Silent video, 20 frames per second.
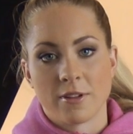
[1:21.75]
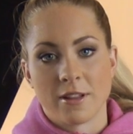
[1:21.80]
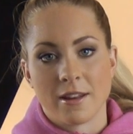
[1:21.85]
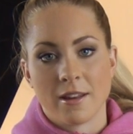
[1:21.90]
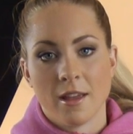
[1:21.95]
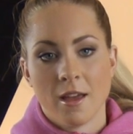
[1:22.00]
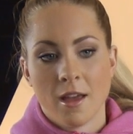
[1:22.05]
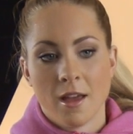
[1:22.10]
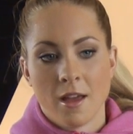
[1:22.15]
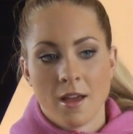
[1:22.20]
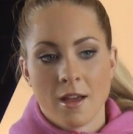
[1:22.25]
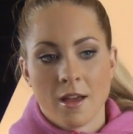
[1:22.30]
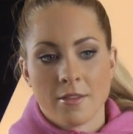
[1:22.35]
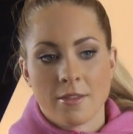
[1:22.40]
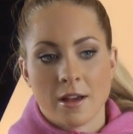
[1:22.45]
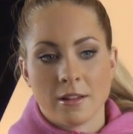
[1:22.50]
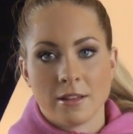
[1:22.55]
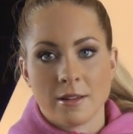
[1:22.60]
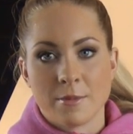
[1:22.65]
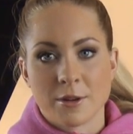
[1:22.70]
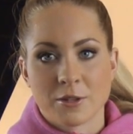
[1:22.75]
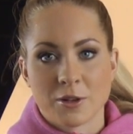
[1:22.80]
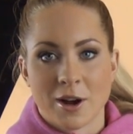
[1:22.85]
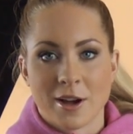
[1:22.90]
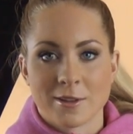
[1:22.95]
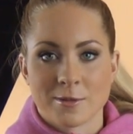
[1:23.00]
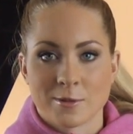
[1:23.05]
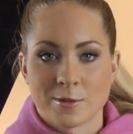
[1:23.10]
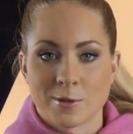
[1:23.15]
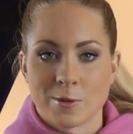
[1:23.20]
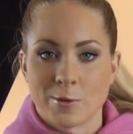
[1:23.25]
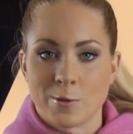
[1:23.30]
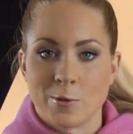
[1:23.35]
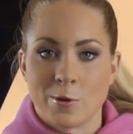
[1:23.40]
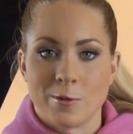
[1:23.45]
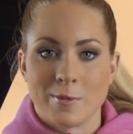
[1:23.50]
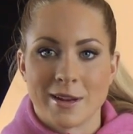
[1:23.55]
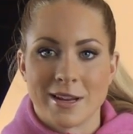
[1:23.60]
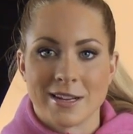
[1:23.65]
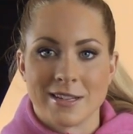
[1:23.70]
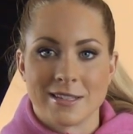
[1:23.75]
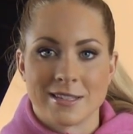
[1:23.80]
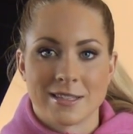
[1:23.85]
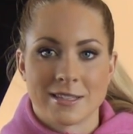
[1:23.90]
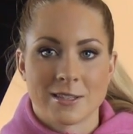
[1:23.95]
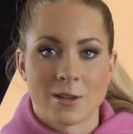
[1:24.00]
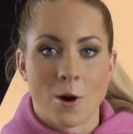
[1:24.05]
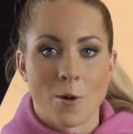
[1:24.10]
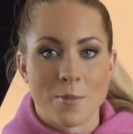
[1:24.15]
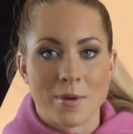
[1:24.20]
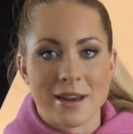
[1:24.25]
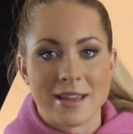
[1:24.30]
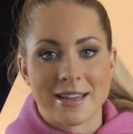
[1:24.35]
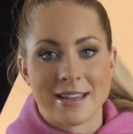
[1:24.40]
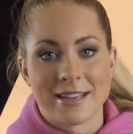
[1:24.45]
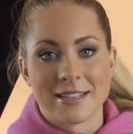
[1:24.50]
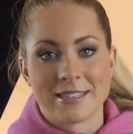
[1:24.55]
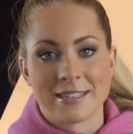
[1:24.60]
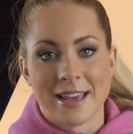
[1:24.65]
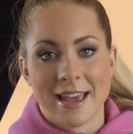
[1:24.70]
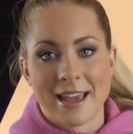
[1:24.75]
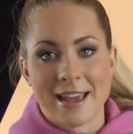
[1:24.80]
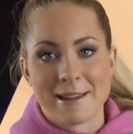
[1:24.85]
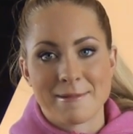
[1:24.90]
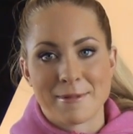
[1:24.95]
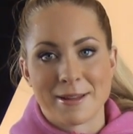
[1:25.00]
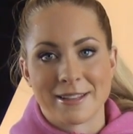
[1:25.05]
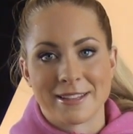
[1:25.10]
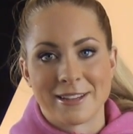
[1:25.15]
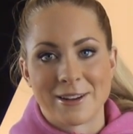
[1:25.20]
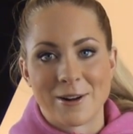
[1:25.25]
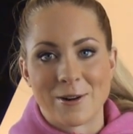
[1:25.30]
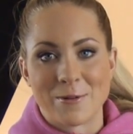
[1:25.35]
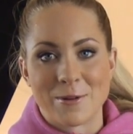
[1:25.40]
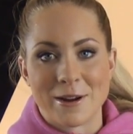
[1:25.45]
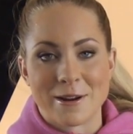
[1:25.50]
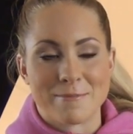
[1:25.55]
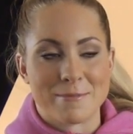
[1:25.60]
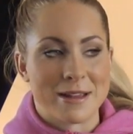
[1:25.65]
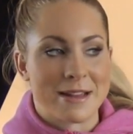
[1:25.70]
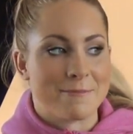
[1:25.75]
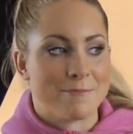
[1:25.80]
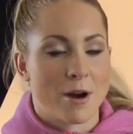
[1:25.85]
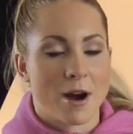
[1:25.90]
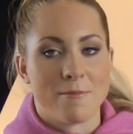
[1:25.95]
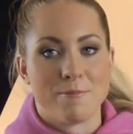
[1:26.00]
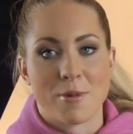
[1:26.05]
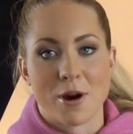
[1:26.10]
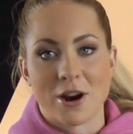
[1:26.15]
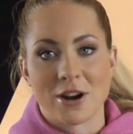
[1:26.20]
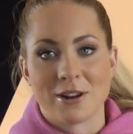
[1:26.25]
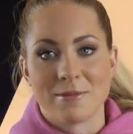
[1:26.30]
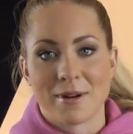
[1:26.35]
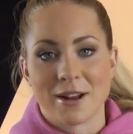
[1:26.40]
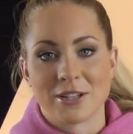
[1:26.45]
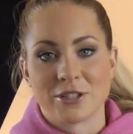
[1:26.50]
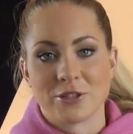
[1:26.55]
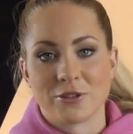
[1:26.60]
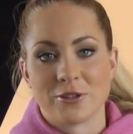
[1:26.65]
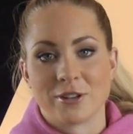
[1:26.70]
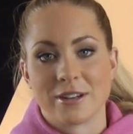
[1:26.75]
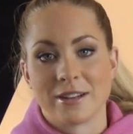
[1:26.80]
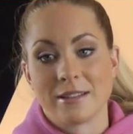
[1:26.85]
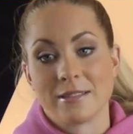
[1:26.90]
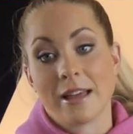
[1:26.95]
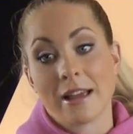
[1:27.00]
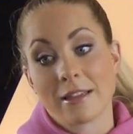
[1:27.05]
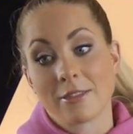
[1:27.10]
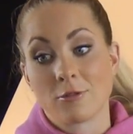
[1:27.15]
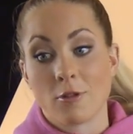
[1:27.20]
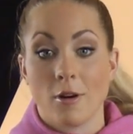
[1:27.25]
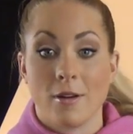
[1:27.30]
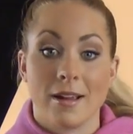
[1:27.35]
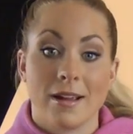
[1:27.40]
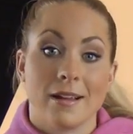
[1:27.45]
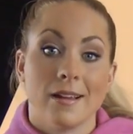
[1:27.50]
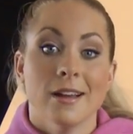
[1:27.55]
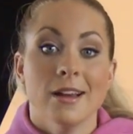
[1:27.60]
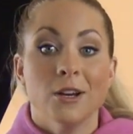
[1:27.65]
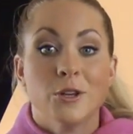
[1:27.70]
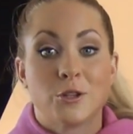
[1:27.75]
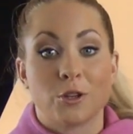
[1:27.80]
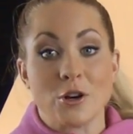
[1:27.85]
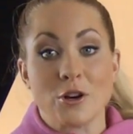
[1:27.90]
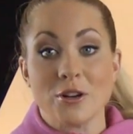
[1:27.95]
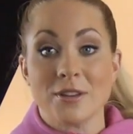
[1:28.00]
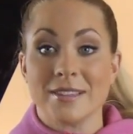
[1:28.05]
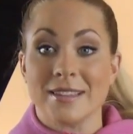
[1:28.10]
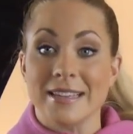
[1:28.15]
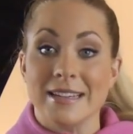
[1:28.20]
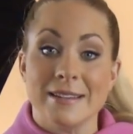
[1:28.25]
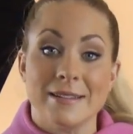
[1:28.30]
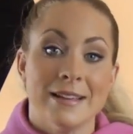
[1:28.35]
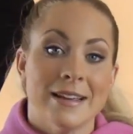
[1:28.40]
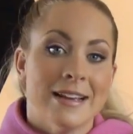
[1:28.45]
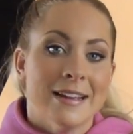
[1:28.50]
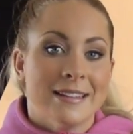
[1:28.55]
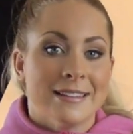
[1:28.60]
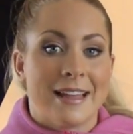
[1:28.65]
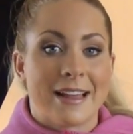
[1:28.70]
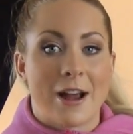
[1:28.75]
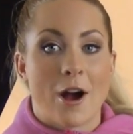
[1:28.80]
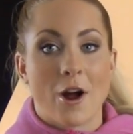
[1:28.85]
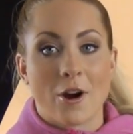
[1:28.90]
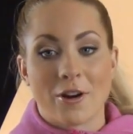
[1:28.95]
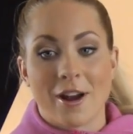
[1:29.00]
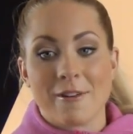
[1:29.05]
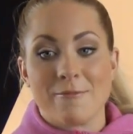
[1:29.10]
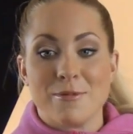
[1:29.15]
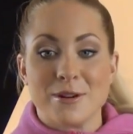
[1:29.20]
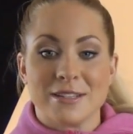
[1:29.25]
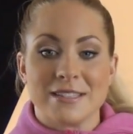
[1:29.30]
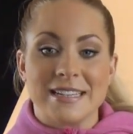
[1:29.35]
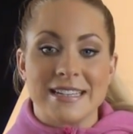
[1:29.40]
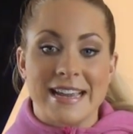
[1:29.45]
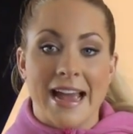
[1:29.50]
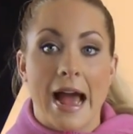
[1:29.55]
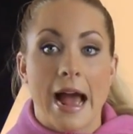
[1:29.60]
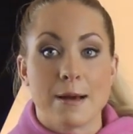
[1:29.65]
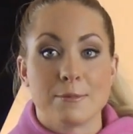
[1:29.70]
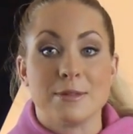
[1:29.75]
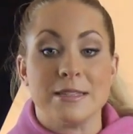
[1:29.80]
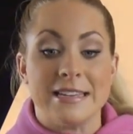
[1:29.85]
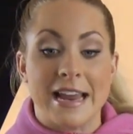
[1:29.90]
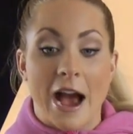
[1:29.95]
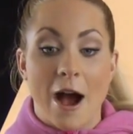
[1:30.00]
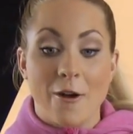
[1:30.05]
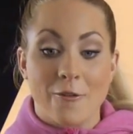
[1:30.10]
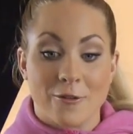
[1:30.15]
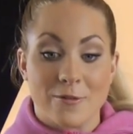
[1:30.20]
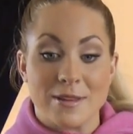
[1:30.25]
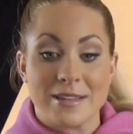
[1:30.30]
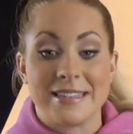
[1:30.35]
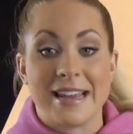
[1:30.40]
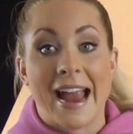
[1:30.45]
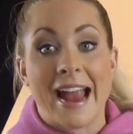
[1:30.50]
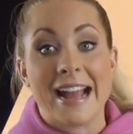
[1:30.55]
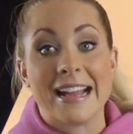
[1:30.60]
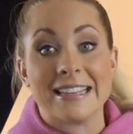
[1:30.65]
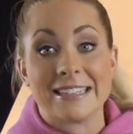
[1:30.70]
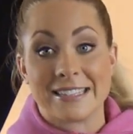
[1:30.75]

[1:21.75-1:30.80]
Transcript: And Olympic trials was so cool because so many kids came, and you know, we were being bombarded by children like throwing shirts and like autograph books and caps down from the stands.